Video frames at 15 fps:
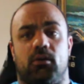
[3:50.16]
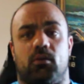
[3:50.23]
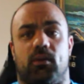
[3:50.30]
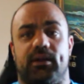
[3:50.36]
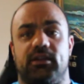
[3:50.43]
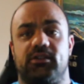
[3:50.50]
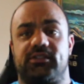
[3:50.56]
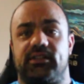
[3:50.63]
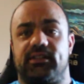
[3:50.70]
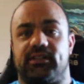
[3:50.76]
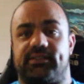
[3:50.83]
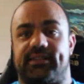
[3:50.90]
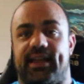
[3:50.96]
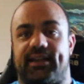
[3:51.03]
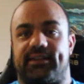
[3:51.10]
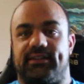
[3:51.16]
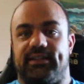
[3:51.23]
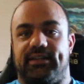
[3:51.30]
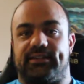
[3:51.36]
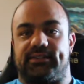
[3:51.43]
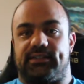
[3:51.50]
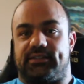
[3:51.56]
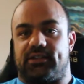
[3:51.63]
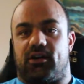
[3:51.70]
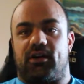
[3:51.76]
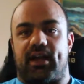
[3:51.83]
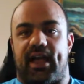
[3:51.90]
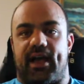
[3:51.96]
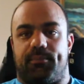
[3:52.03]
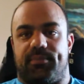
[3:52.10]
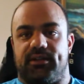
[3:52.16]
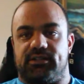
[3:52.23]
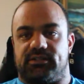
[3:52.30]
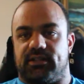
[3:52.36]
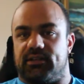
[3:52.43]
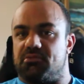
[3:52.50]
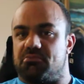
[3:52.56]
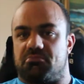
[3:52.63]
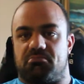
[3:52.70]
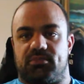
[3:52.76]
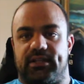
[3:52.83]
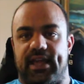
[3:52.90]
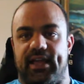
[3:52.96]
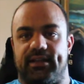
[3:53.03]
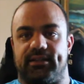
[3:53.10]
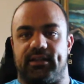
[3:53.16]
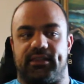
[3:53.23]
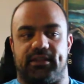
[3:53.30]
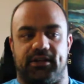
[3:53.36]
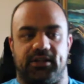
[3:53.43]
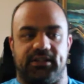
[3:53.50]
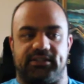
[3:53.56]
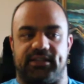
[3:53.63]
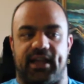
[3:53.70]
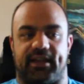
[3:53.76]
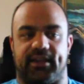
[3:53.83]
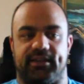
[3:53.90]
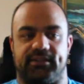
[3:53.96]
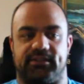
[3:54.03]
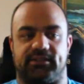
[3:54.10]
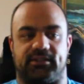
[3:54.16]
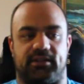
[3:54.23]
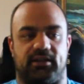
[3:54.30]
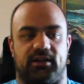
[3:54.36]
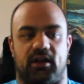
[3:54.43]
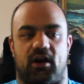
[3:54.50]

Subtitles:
When using these techniques, this all happens in 10 to 30 seconds